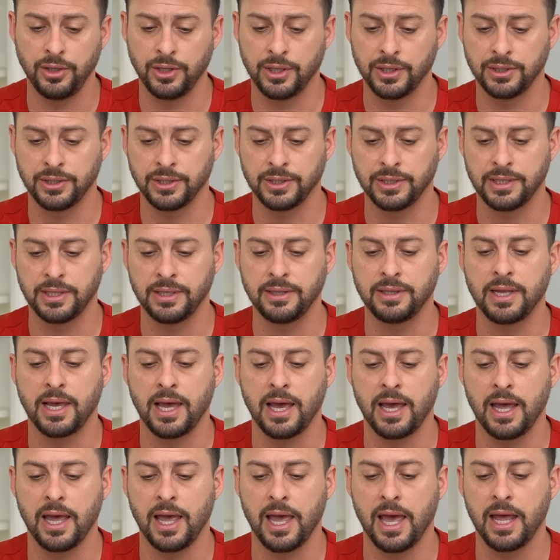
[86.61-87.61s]
you can just hit
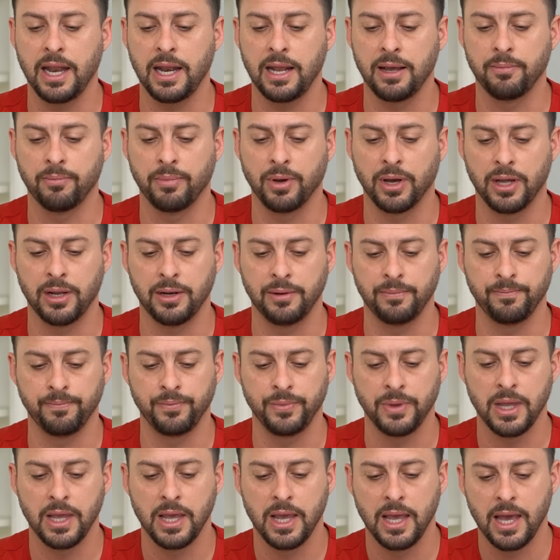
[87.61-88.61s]
that edit
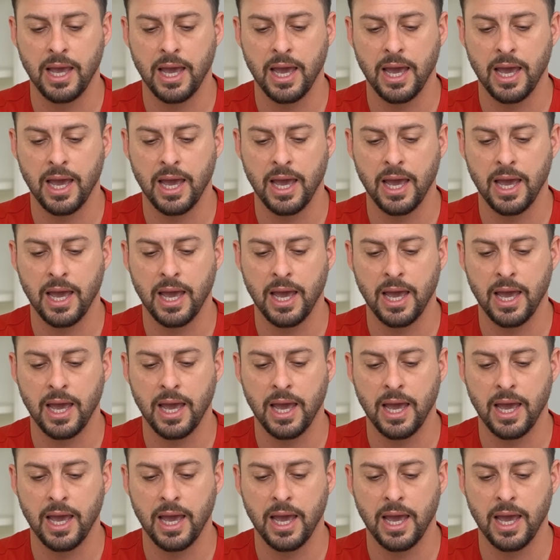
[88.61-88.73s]
button